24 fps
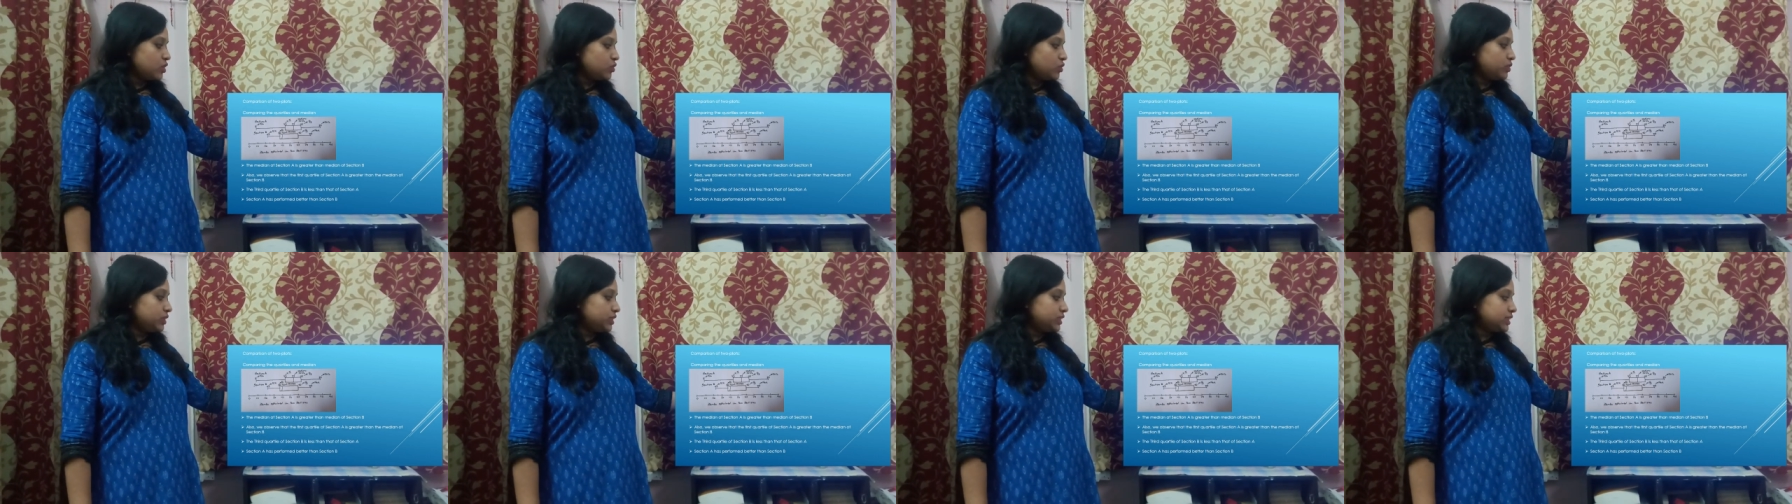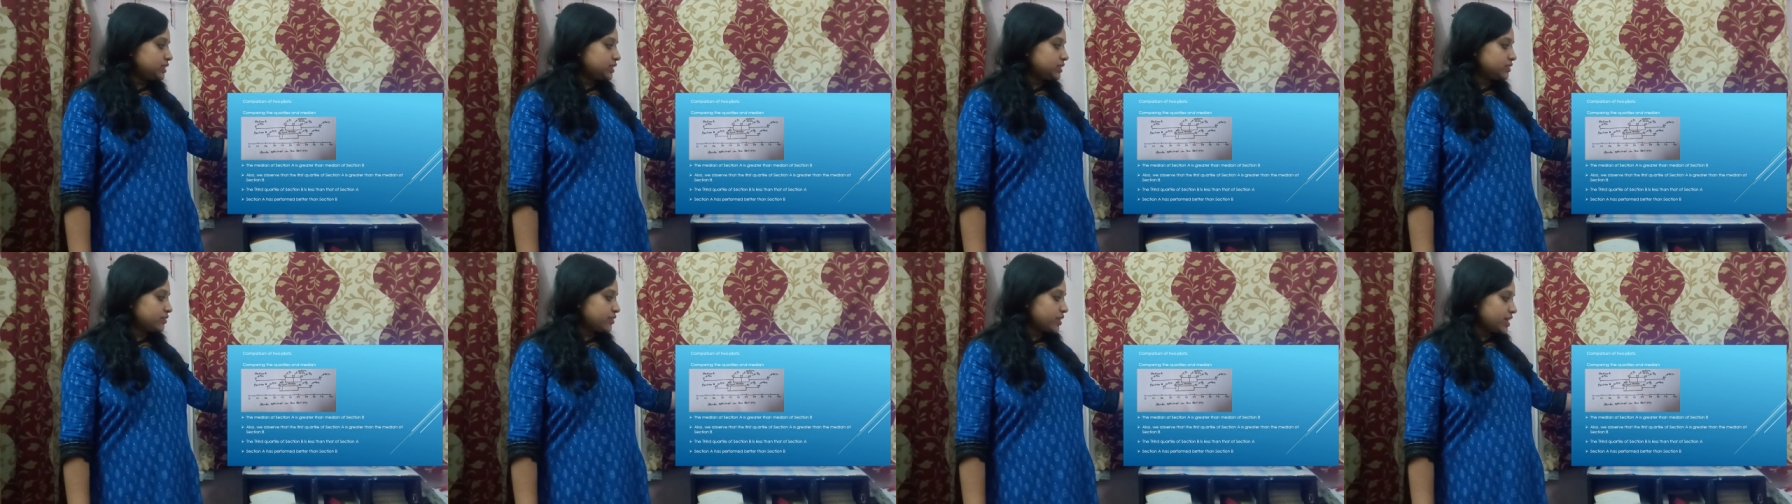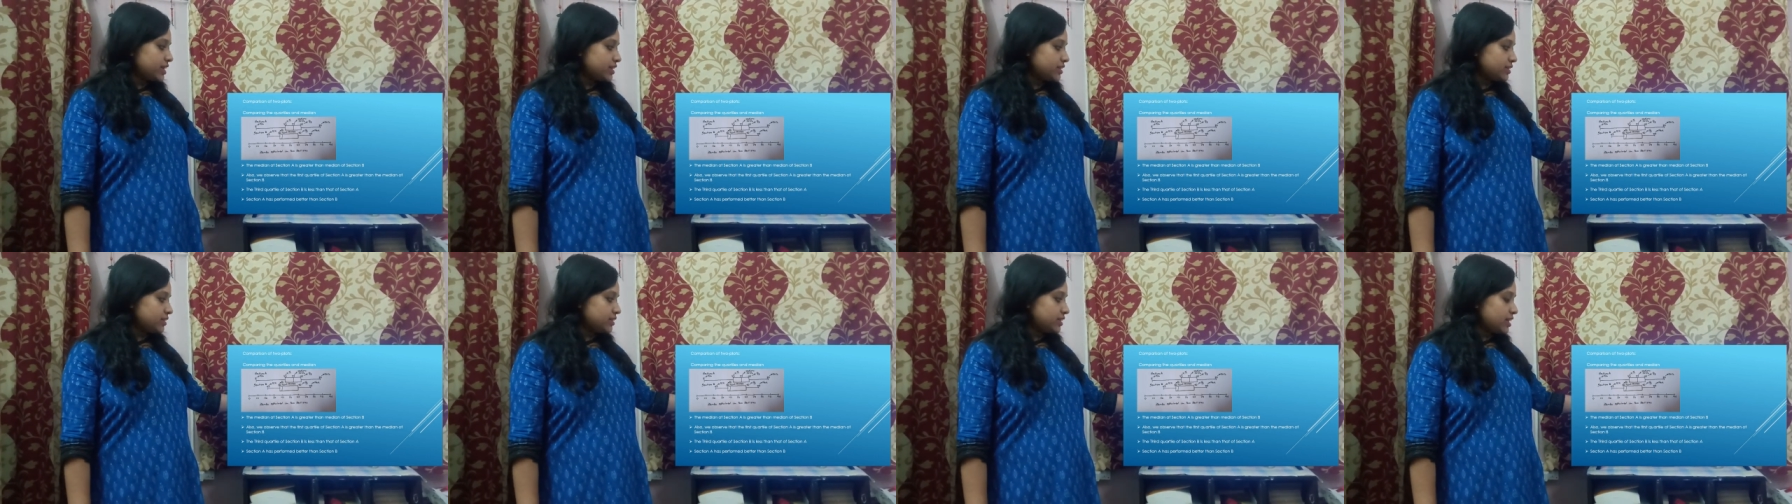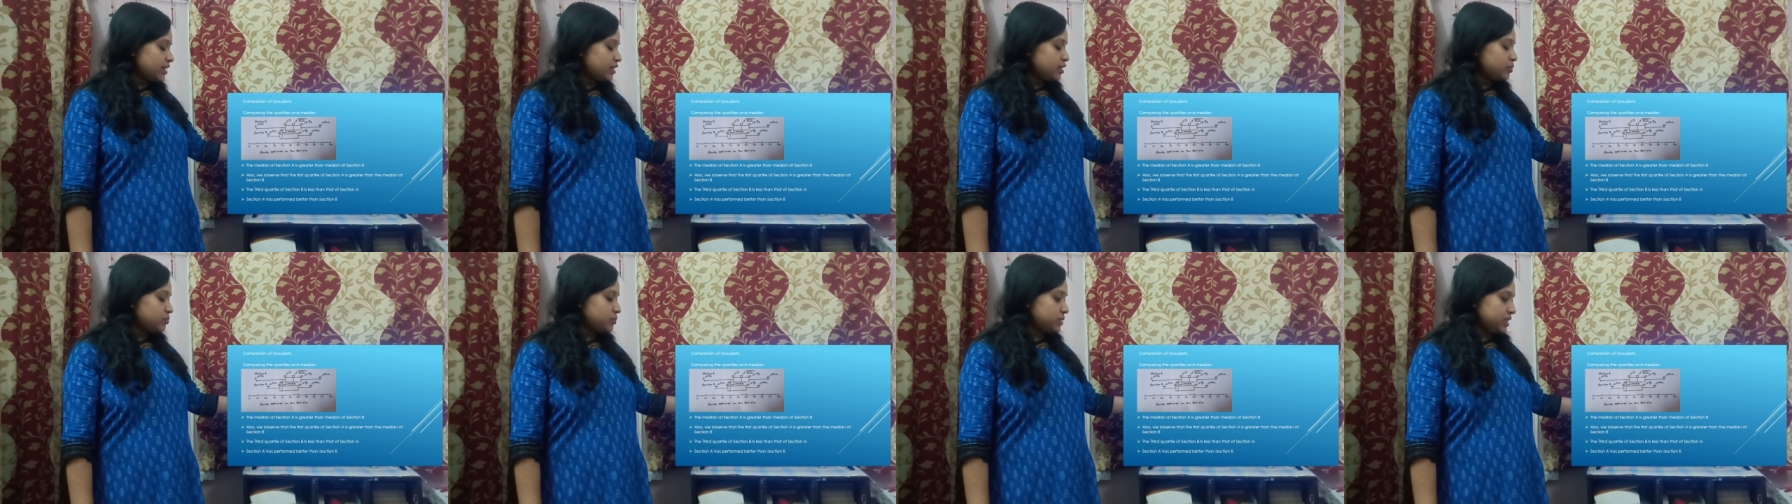which is greater
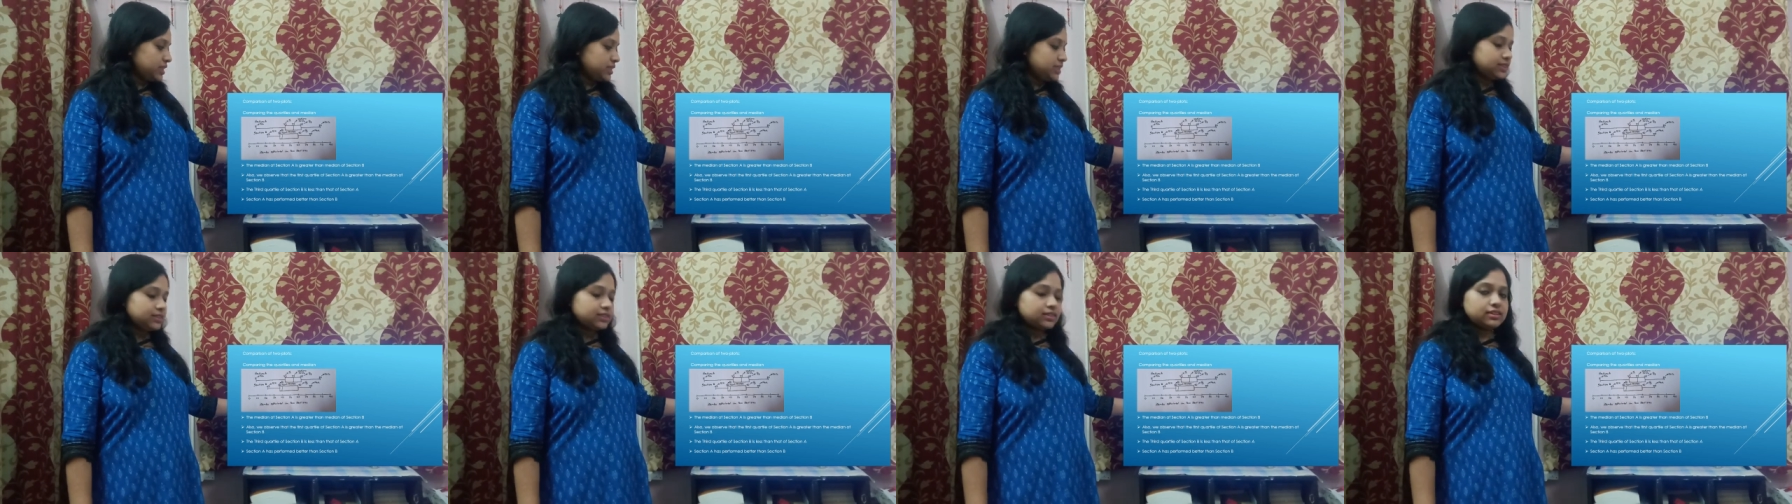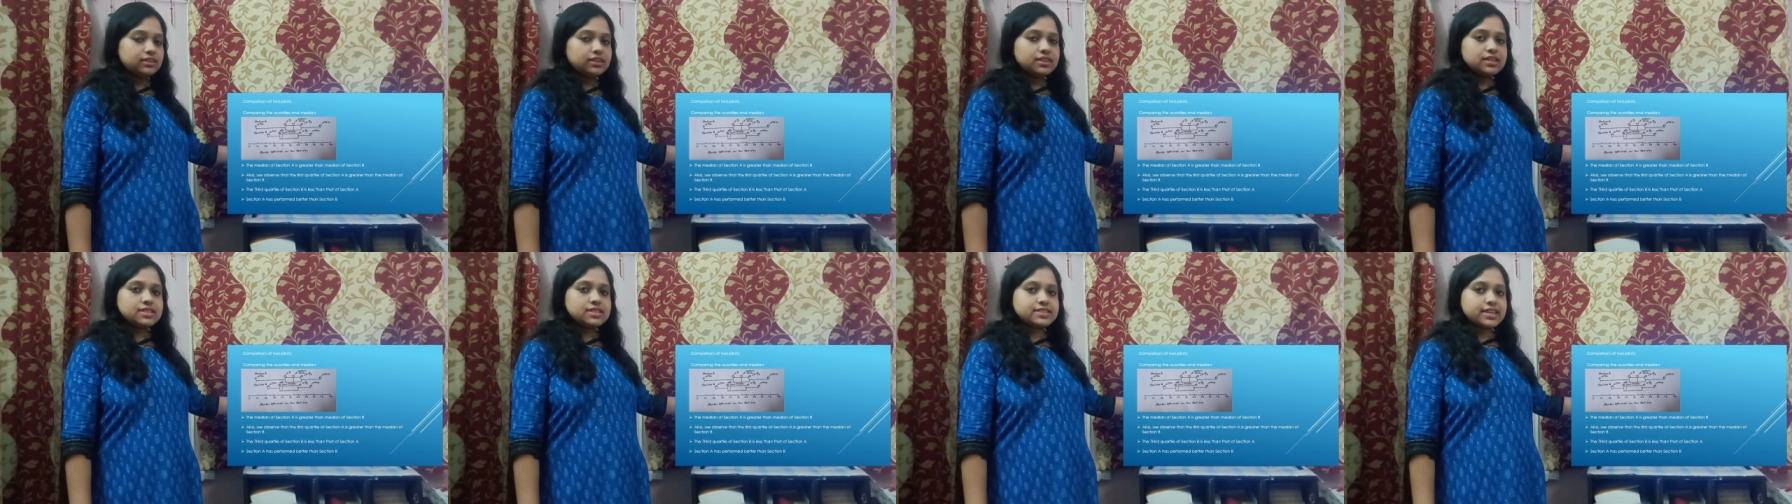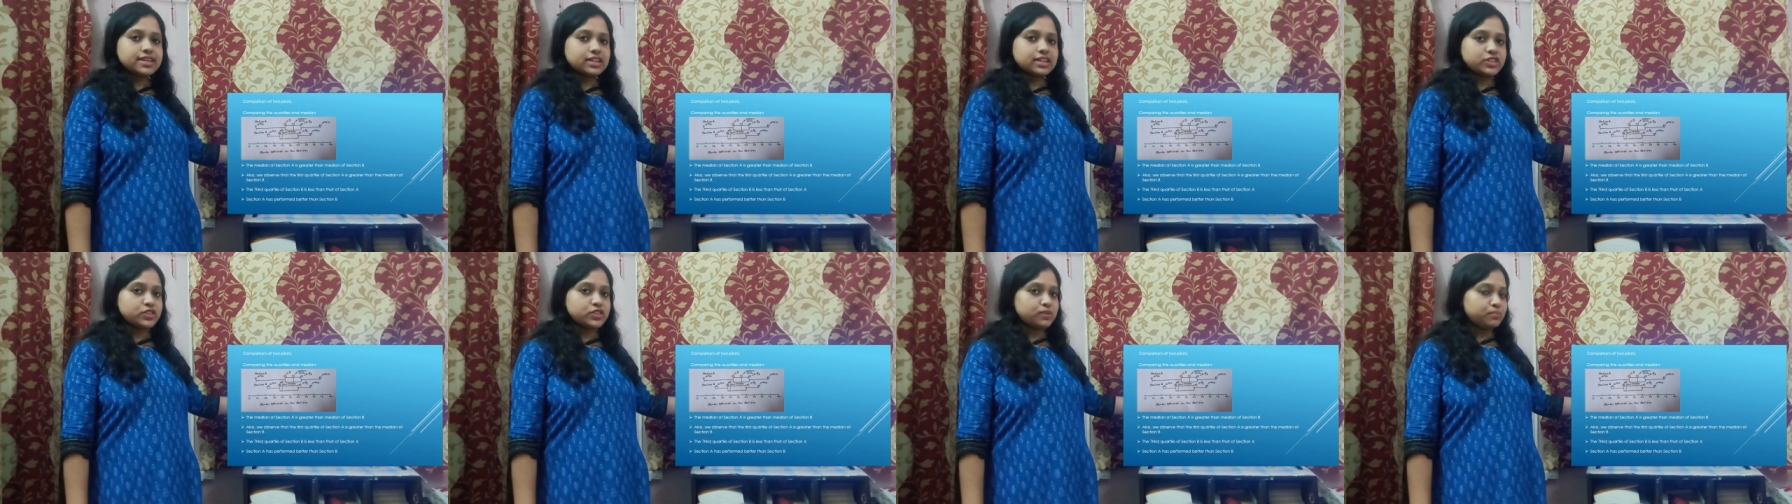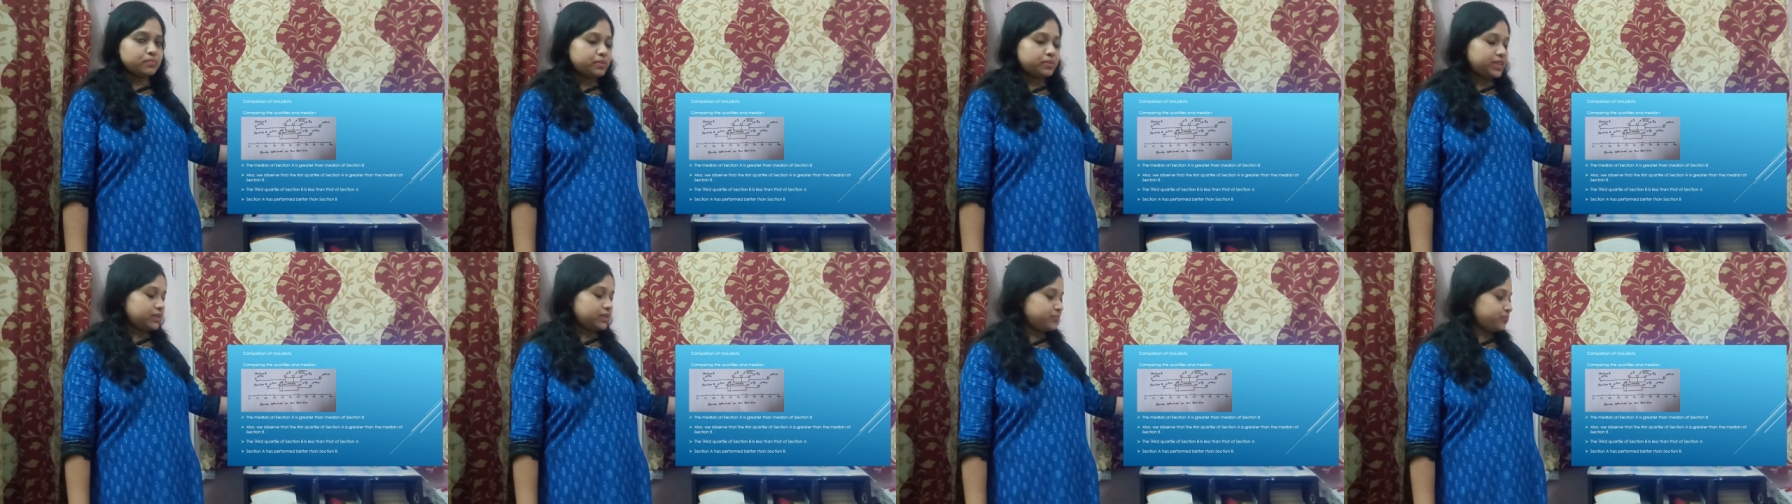than a median in section
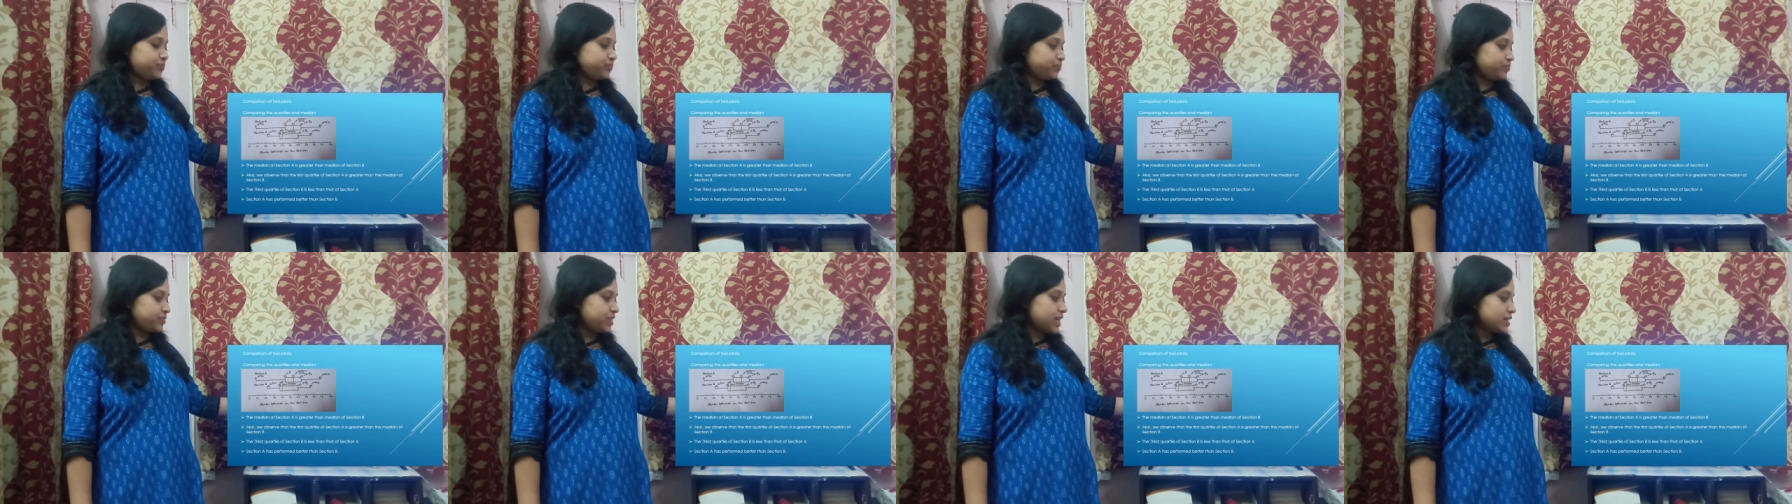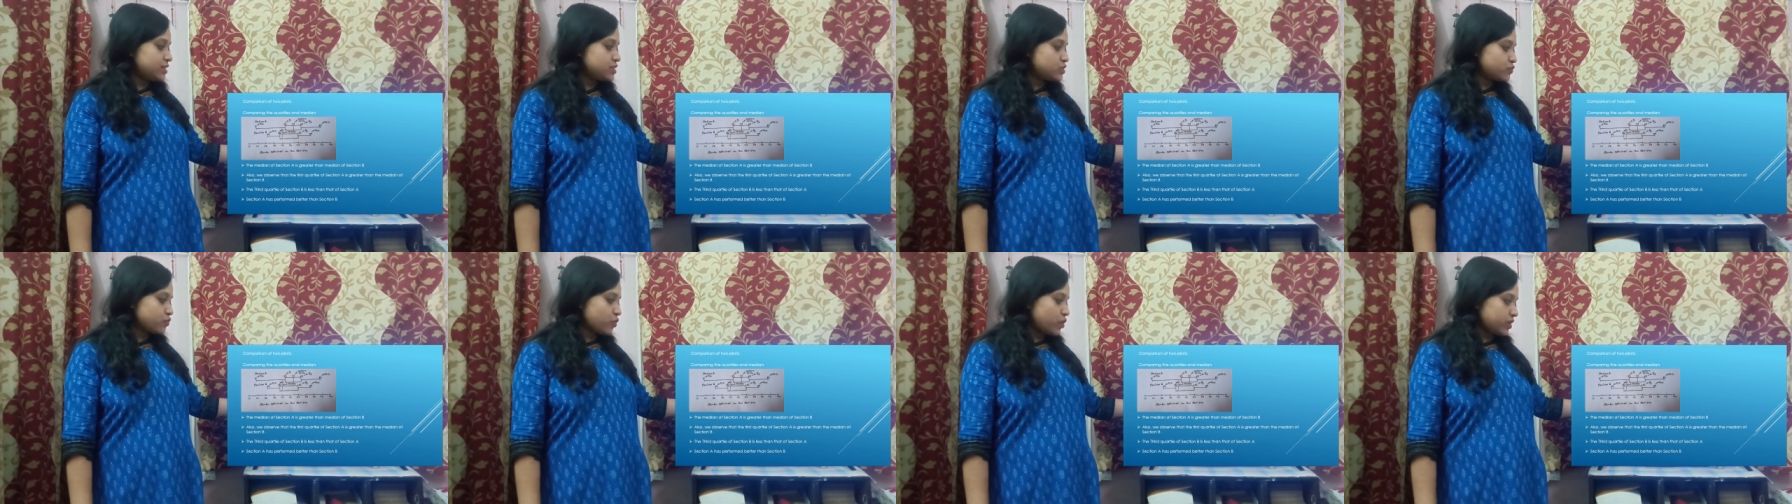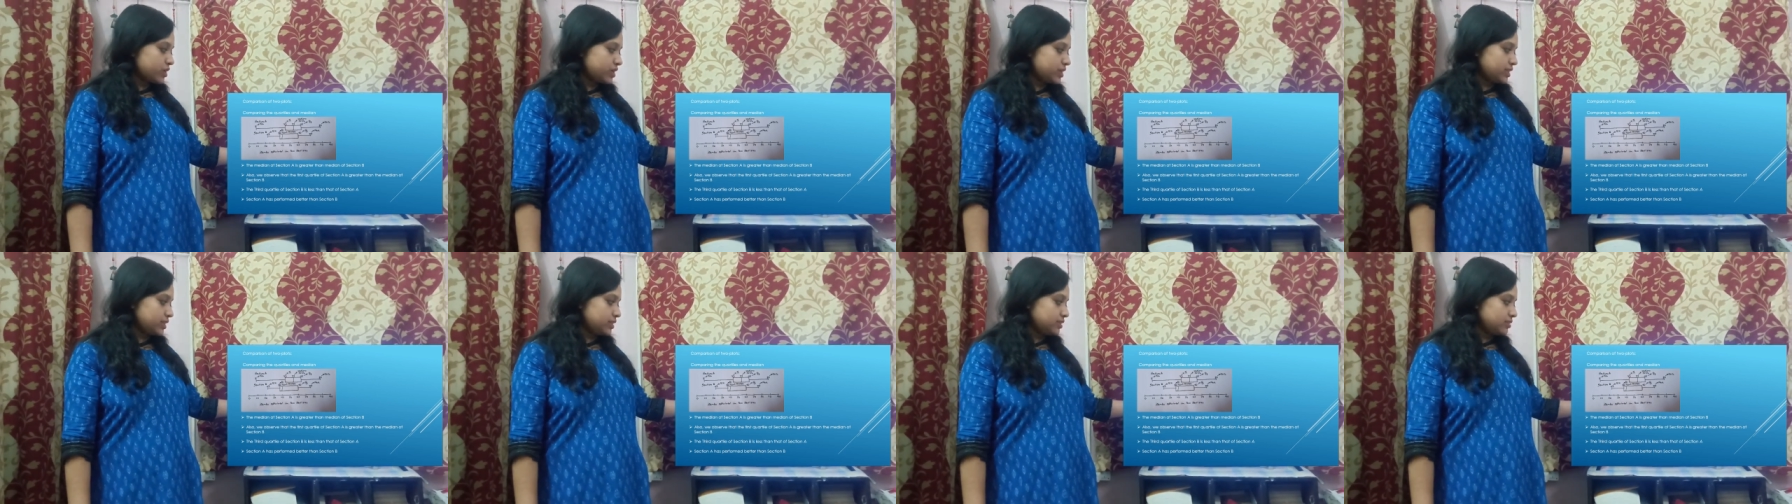B, that is 40.